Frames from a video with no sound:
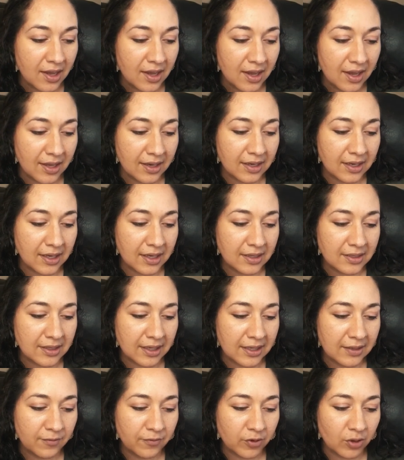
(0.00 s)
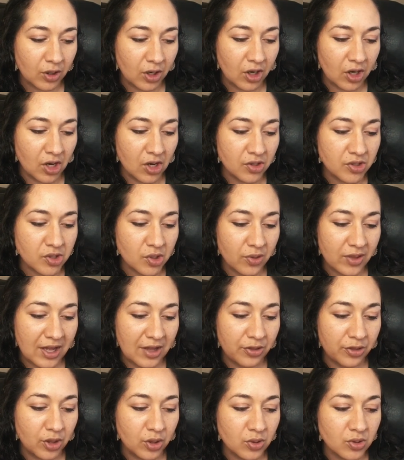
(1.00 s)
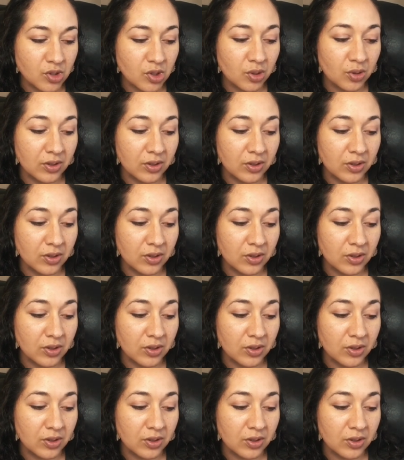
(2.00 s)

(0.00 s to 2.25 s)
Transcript: And he died for all, so that those who